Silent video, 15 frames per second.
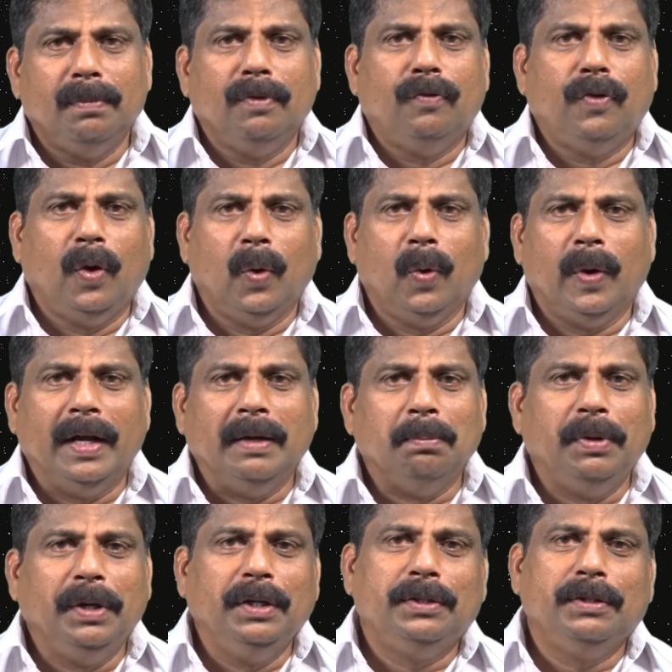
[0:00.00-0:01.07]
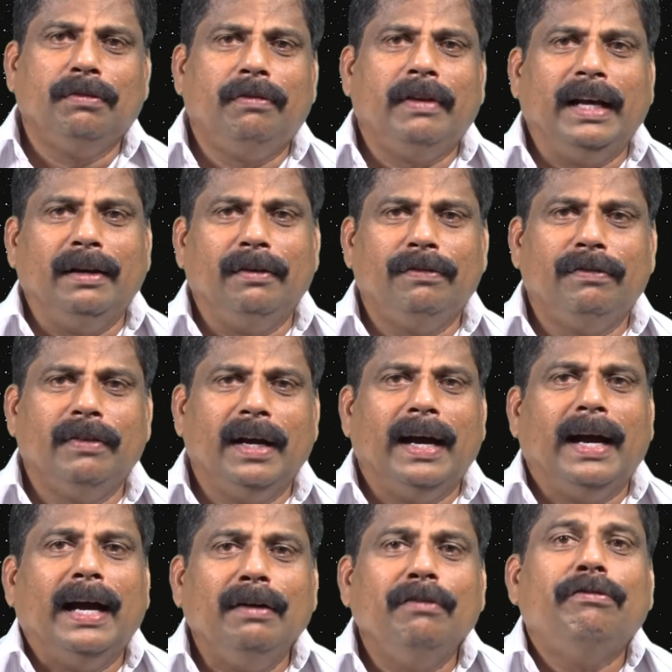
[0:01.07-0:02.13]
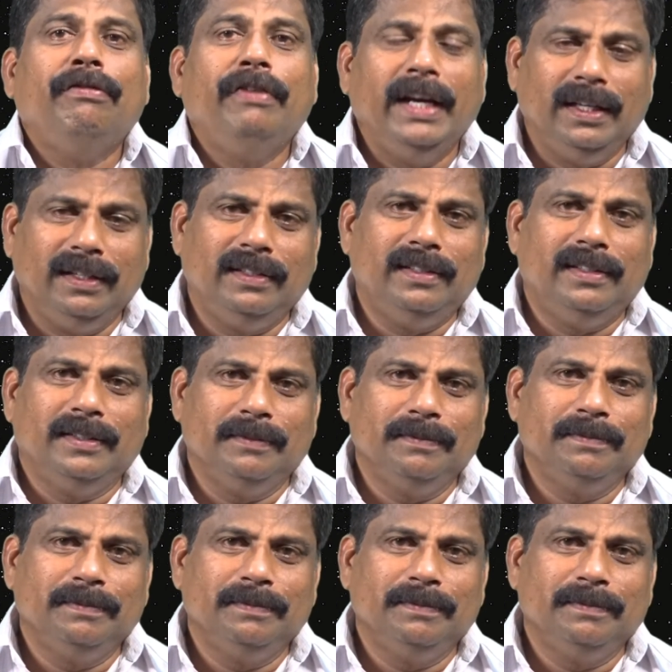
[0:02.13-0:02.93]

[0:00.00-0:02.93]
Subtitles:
flow and breeze of life unfazed.